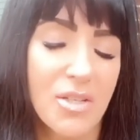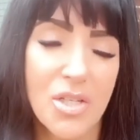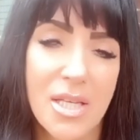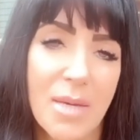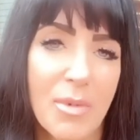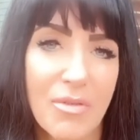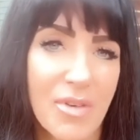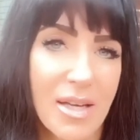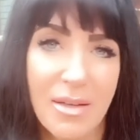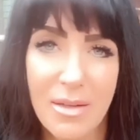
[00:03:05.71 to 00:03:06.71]
just keep me
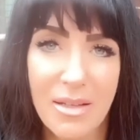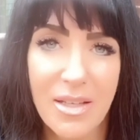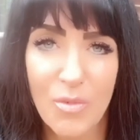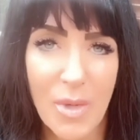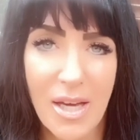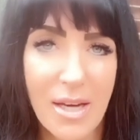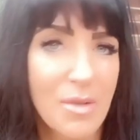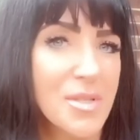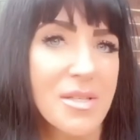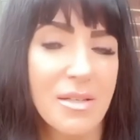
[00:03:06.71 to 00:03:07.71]
fed and give me a
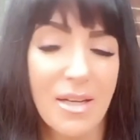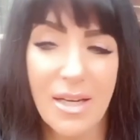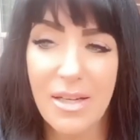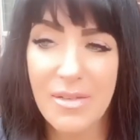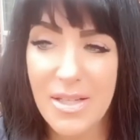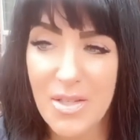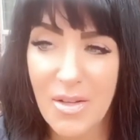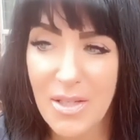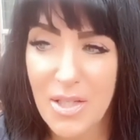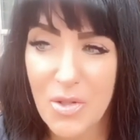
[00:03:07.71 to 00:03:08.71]
house. I, that's
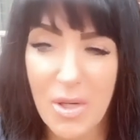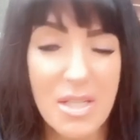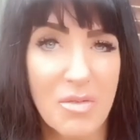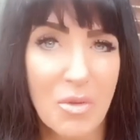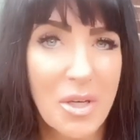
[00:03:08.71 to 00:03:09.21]
all I need you guys for.